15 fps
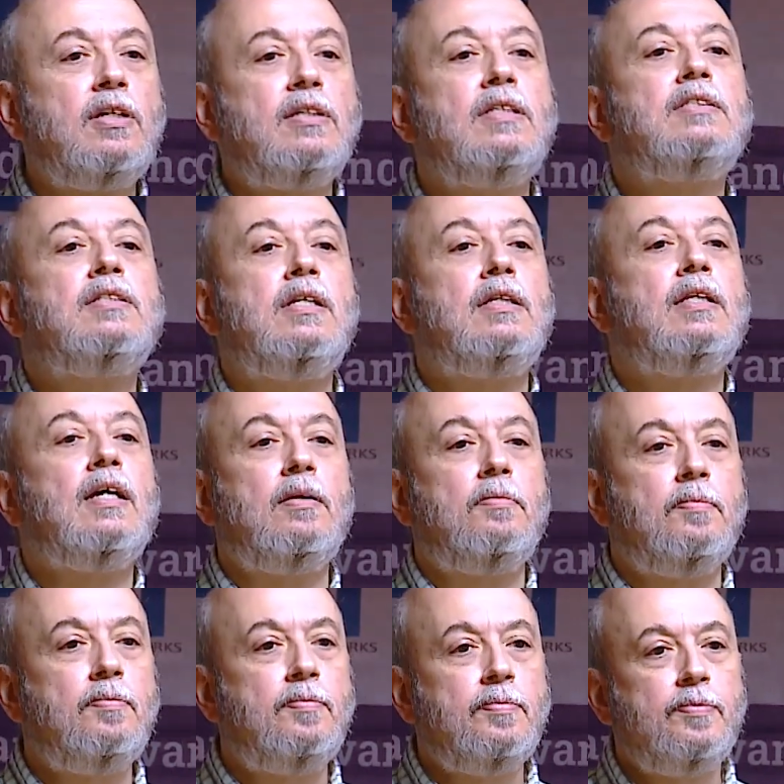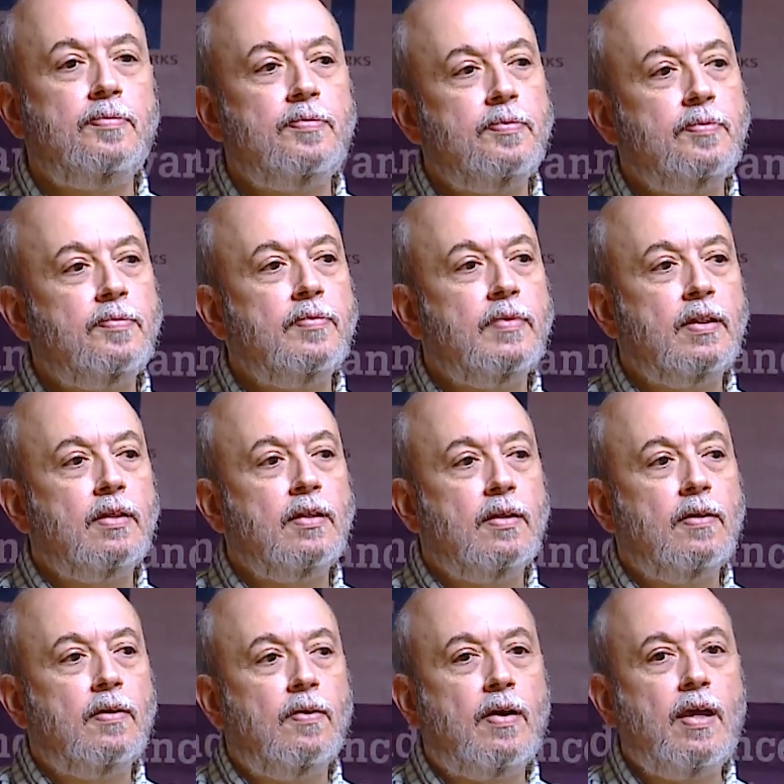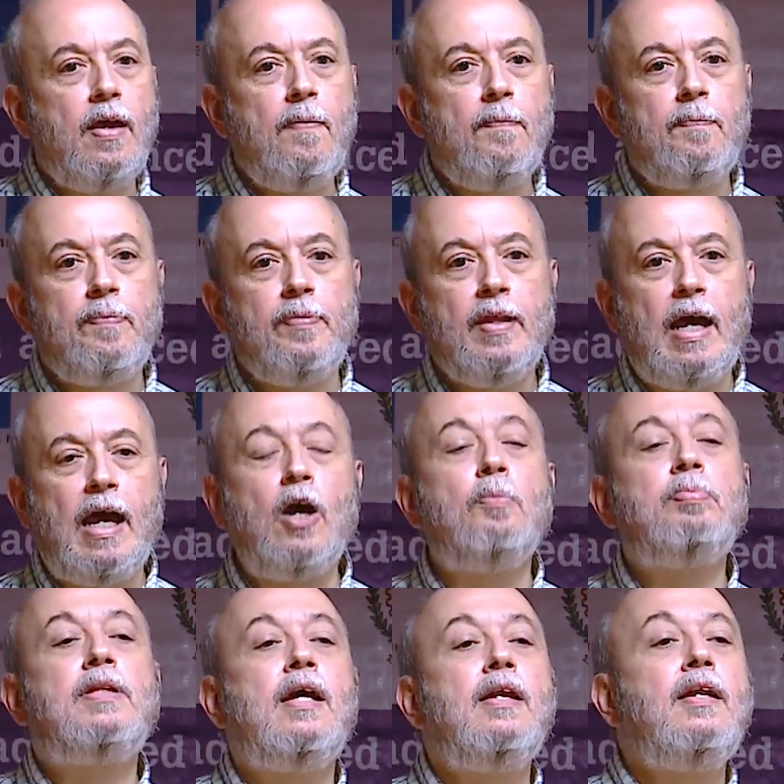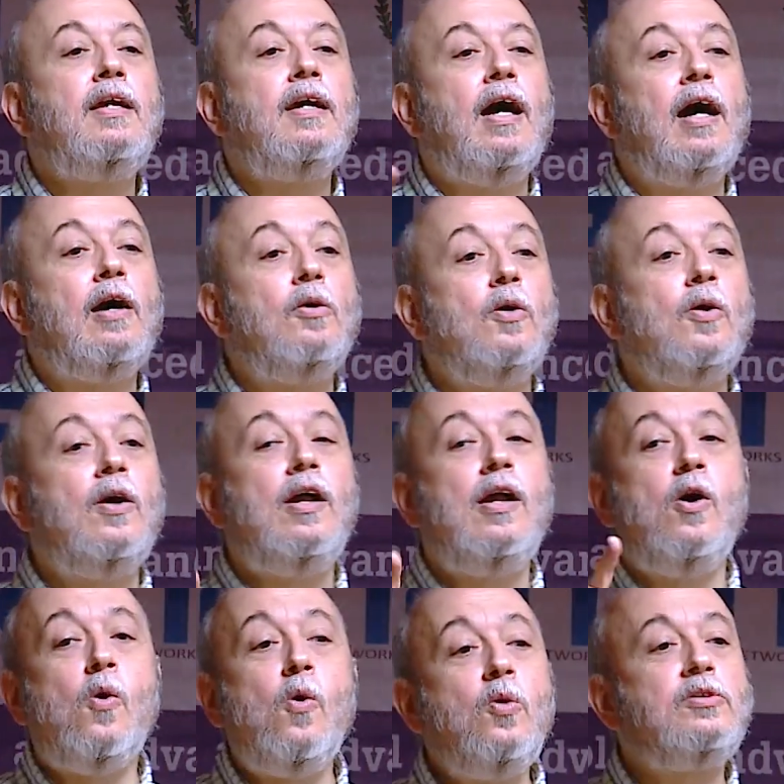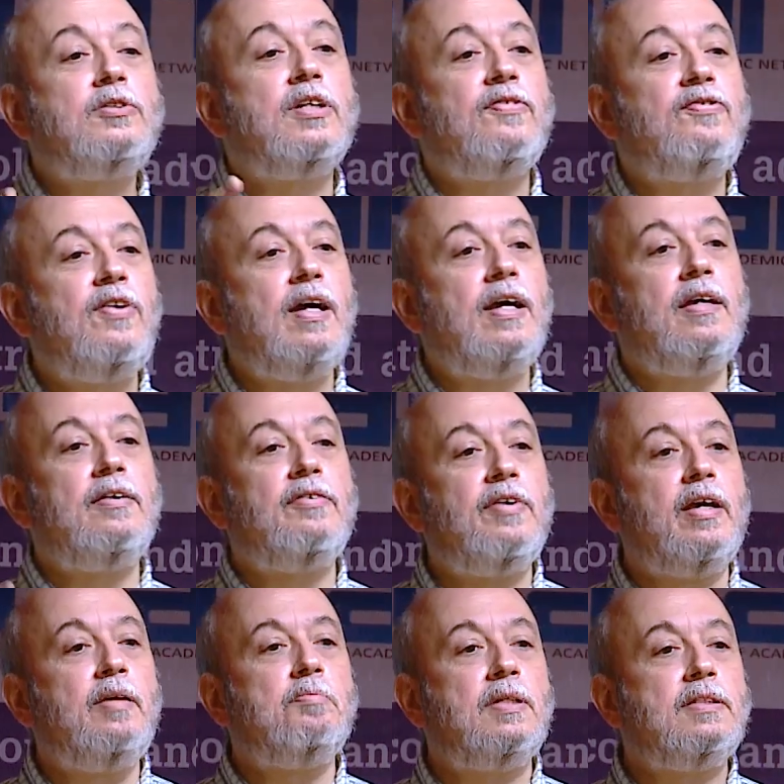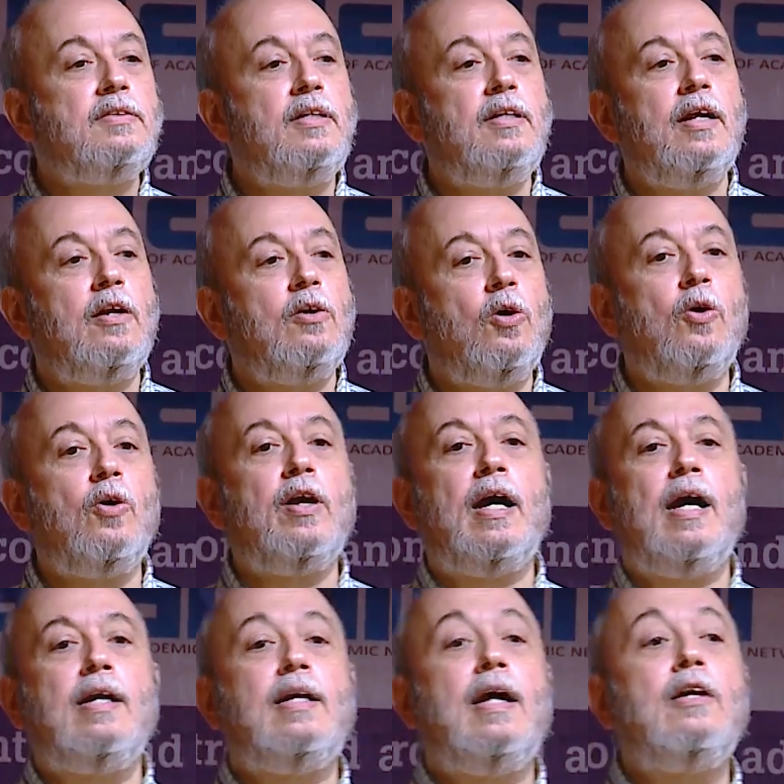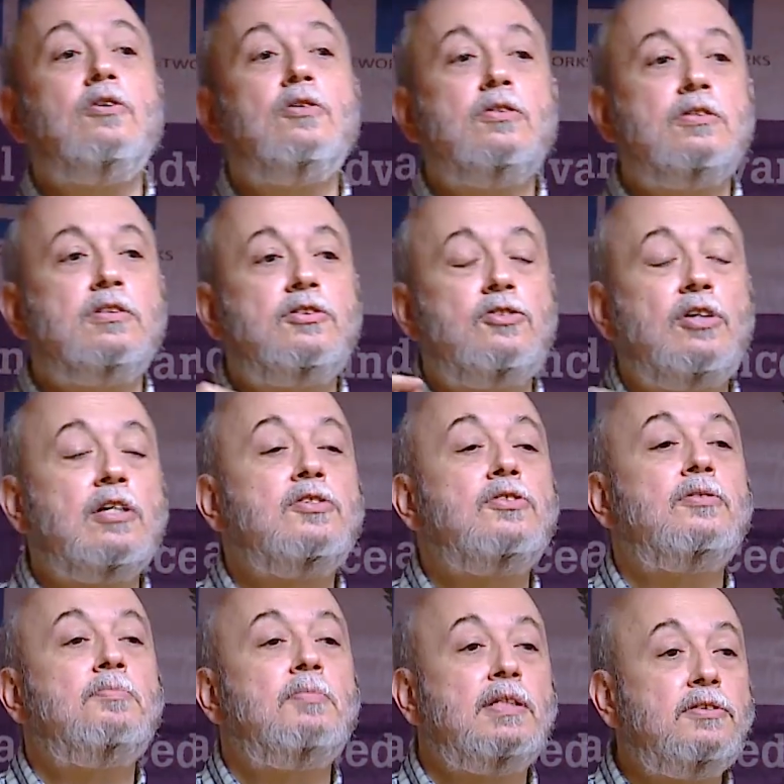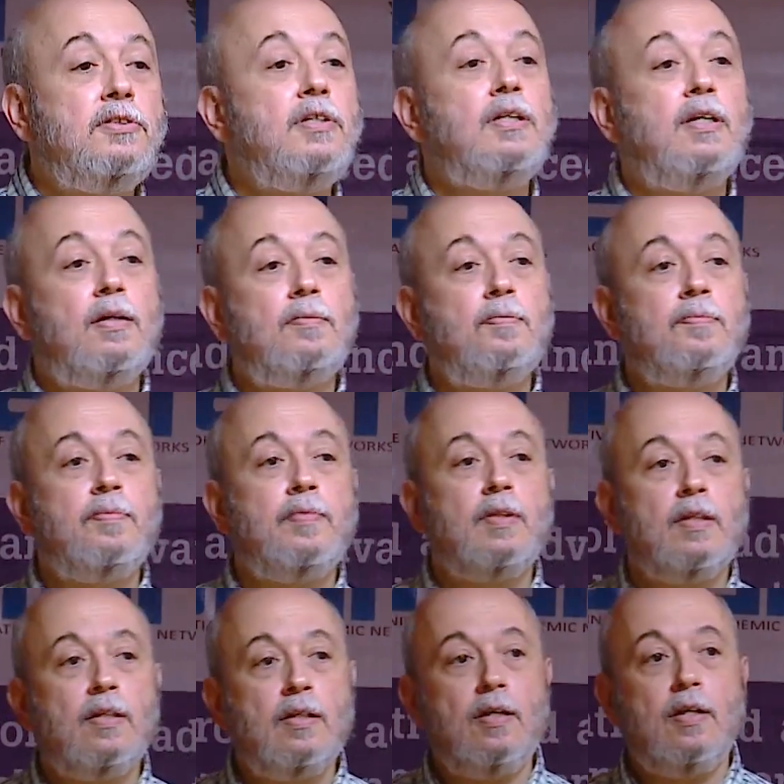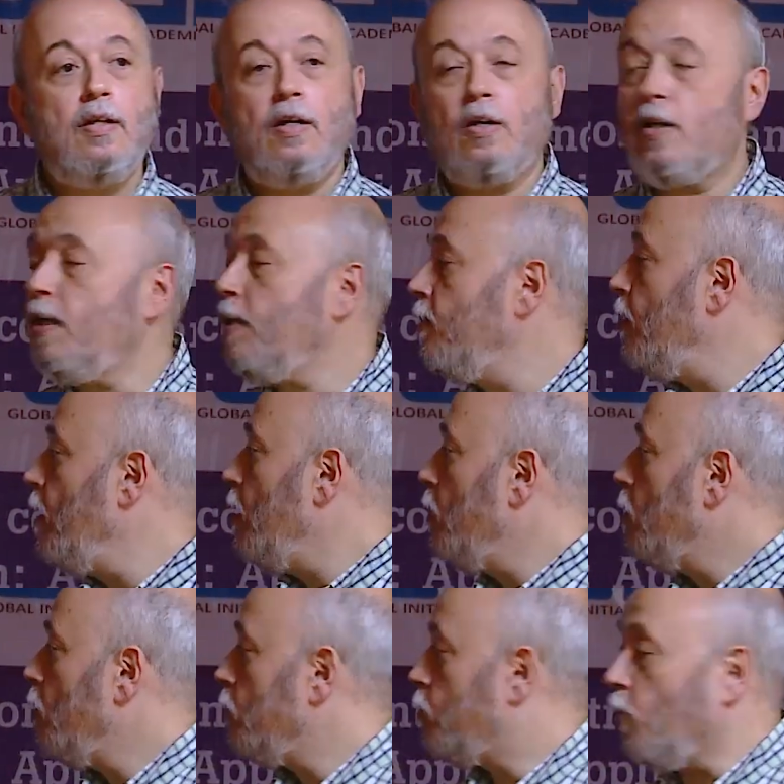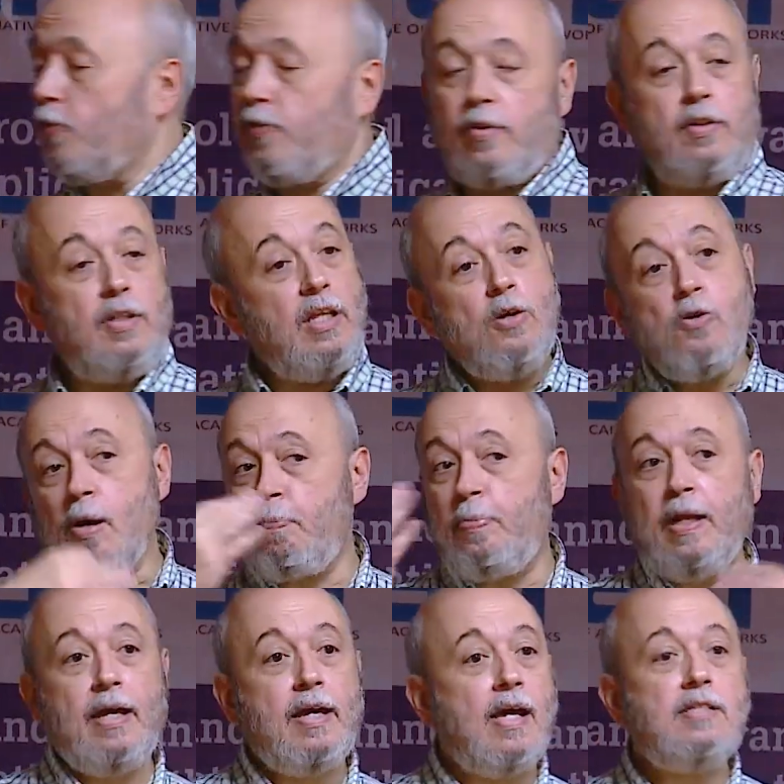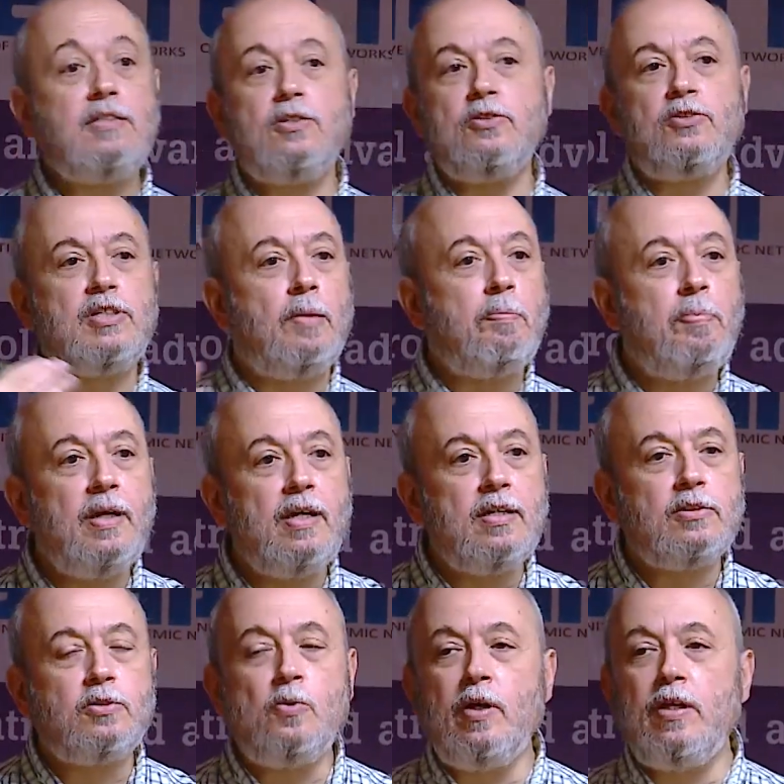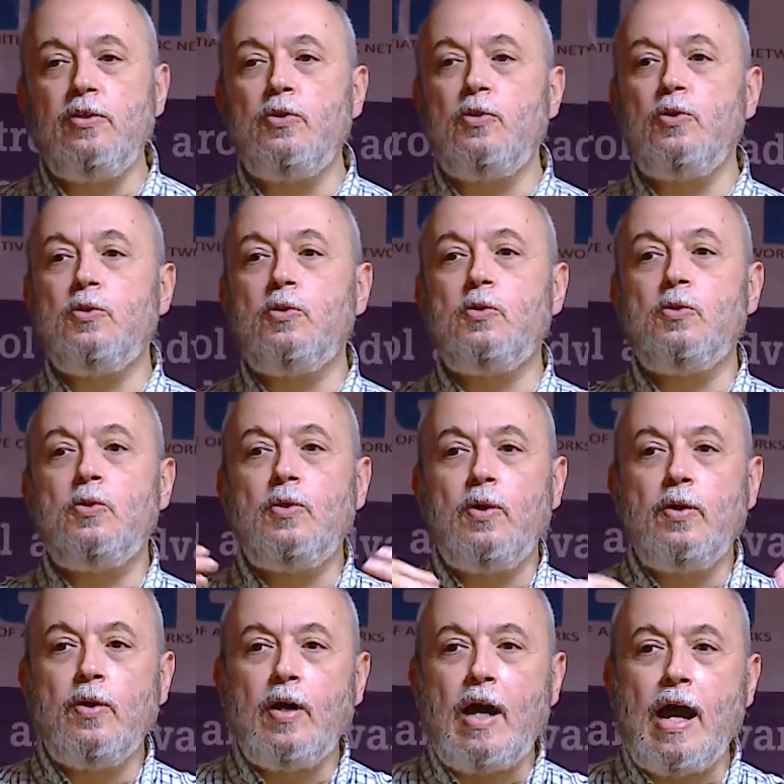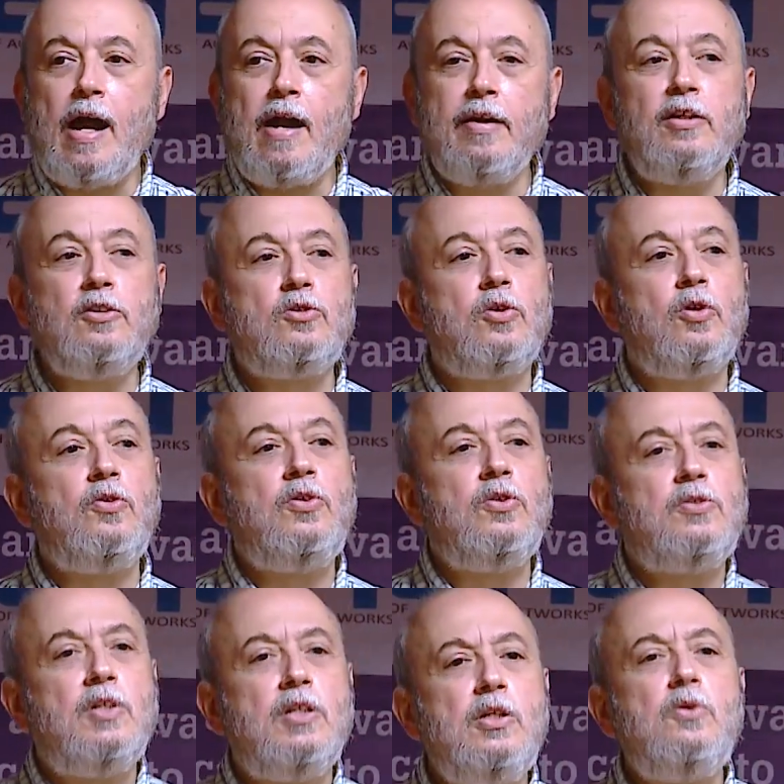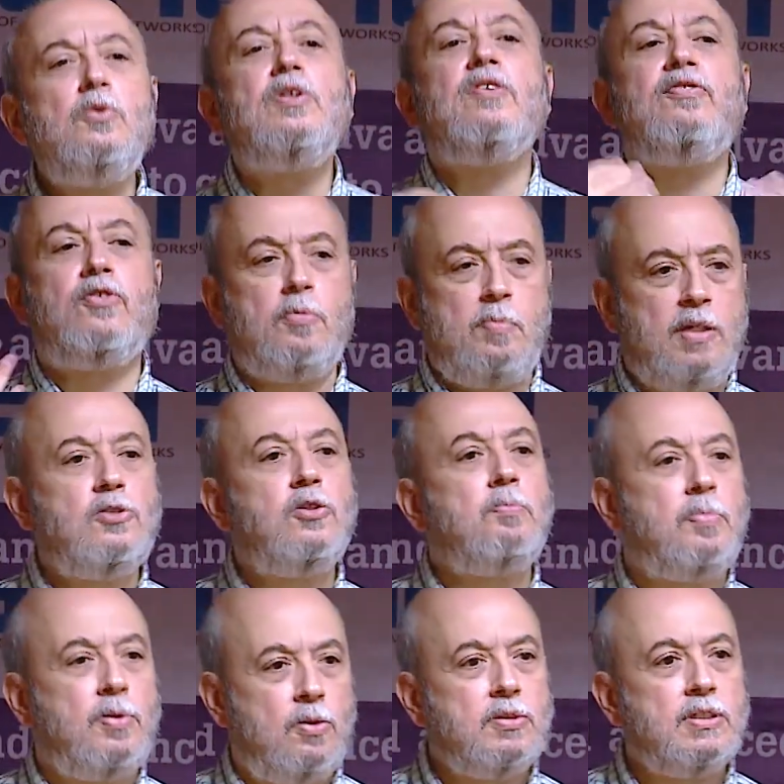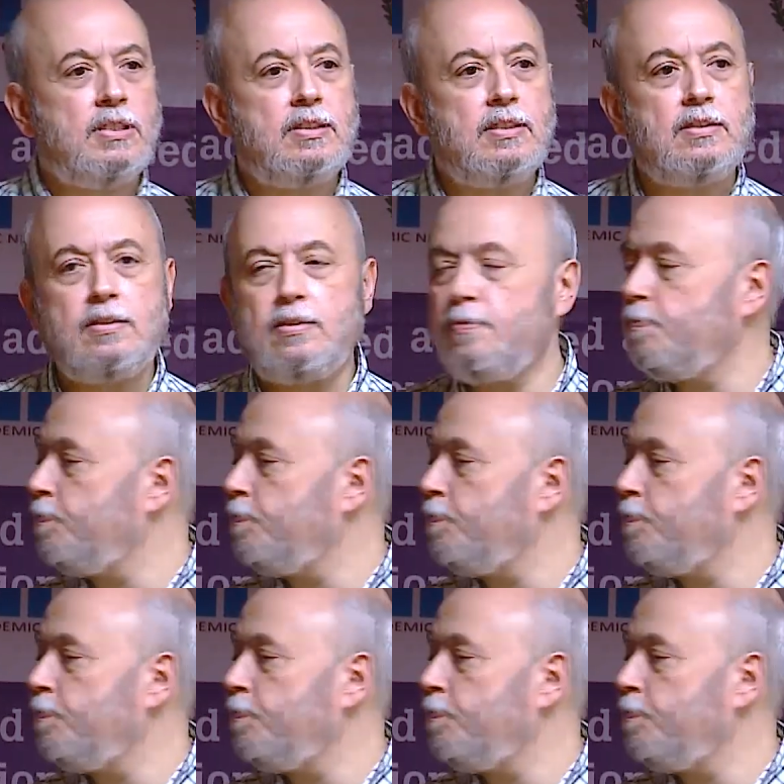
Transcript: at the same time. Okay, and obtaining an ultra fine grain material or a nanostructured material. Okay, so new applications appears when you are introducing new deformation processes.